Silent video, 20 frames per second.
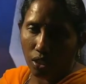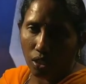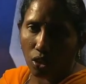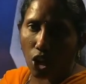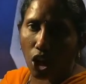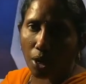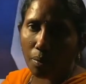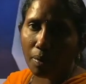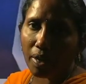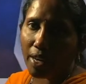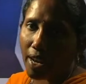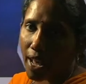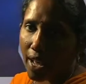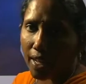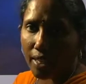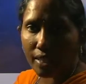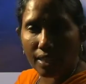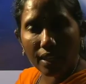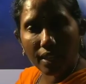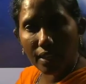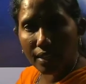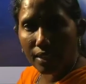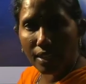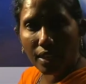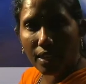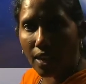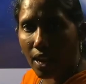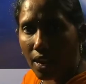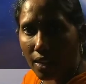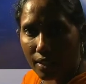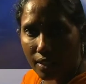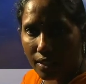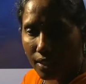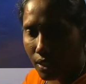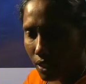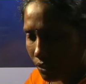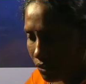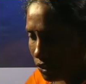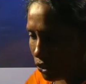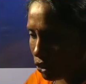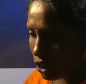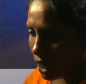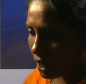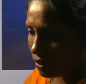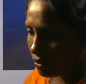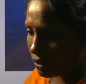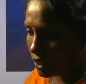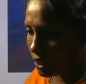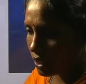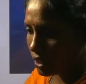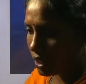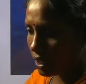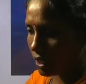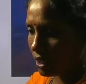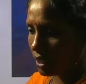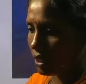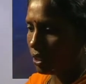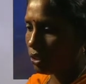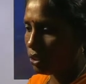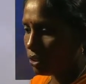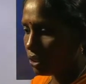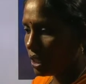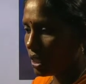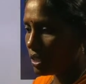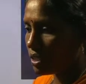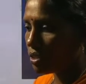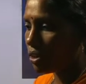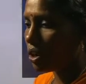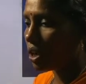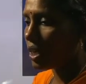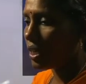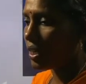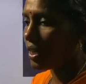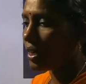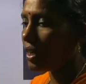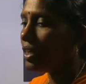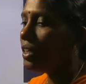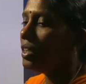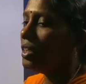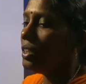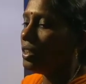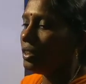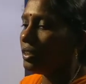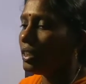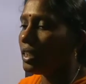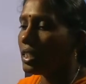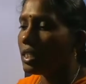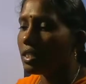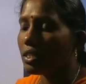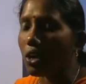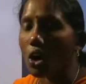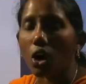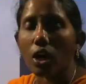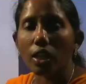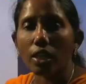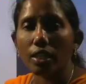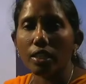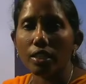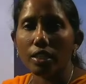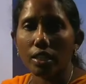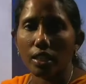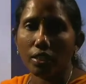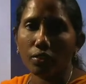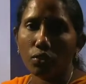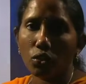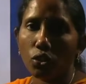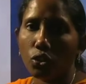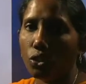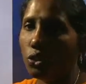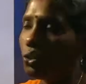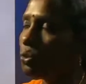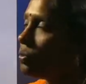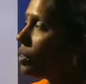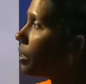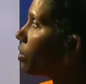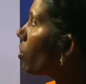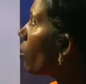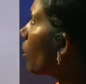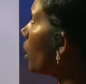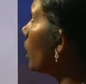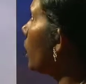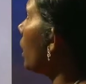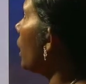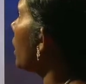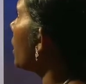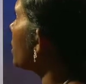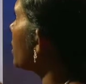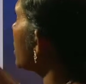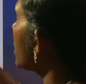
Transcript: Carbon dioxide is a gas. If you convert that into the solid, this solid CO2 we call as